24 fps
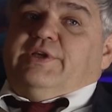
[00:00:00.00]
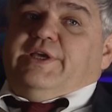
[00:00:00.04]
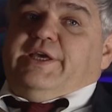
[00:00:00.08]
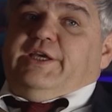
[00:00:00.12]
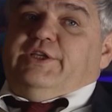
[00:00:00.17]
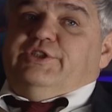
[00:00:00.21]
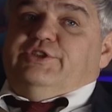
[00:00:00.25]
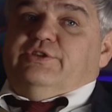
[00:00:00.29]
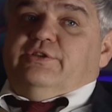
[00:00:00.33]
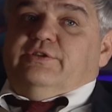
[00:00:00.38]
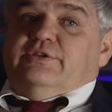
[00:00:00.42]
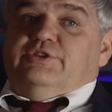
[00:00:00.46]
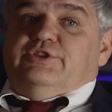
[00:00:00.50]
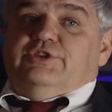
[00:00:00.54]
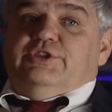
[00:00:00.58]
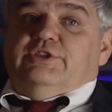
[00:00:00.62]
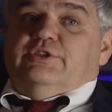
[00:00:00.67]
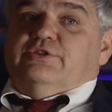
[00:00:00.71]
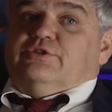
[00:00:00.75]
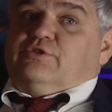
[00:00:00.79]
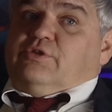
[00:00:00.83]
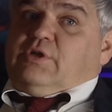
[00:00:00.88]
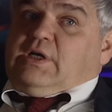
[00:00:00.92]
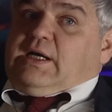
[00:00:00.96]
but he could
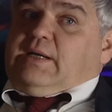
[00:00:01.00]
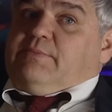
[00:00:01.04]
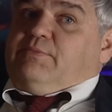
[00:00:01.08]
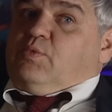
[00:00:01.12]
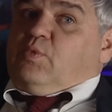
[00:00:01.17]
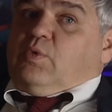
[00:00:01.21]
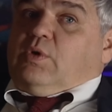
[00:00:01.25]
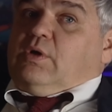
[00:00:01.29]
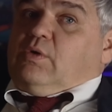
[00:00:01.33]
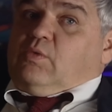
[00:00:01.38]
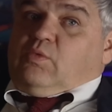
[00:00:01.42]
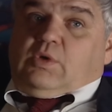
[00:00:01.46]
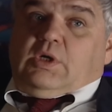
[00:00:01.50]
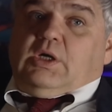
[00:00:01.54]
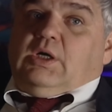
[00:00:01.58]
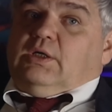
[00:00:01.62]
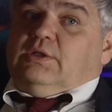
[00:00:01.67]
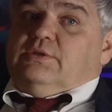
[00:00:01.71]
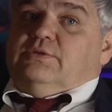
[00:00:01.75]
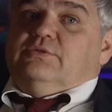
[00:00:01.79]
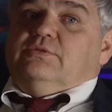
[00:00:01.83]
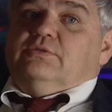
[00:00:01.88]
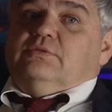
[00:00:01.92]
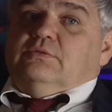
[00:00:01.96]
not hand his
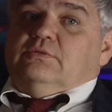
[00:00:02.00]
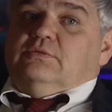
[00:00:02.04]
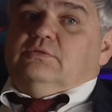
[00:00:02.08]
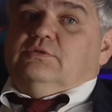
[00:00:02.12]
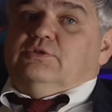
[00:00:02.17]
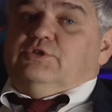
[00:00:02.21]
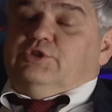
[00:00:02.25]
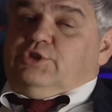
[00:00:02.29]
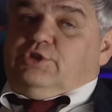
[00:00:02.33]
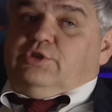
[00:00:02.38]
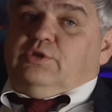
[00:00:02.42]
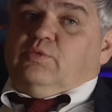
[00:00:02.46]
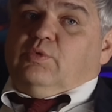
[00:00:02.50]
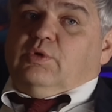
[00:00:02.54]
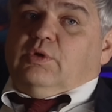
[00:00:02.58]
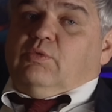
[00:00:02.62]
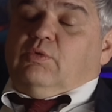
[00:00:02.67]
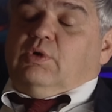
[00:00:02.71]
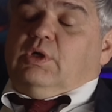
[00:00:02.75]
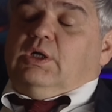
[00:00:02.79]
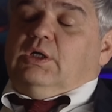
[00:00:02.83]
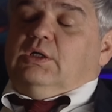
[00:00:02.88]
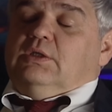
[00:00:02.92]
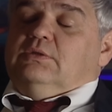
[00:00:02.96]
findings to his
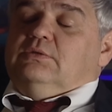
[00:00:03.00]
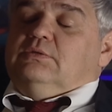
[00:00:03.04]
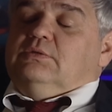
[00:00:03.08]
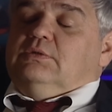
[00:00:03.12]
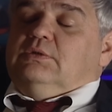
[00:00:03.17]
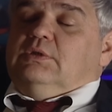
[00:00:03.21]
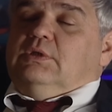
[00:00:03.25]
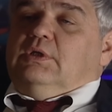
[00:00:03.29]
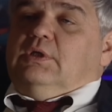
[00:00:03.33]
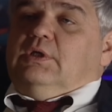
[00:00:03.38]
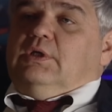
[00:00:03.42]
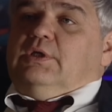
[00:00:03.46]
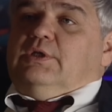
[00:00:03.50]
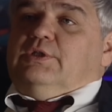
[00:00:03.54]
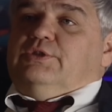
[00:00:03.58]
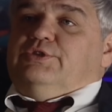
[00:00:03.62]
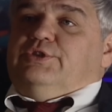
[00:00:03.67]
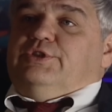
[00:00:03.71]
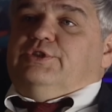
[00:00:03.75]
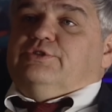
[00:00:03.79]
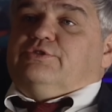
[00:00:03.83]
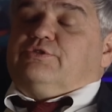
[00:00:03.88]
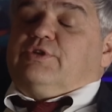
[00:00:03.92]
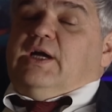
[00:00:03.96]
superiors,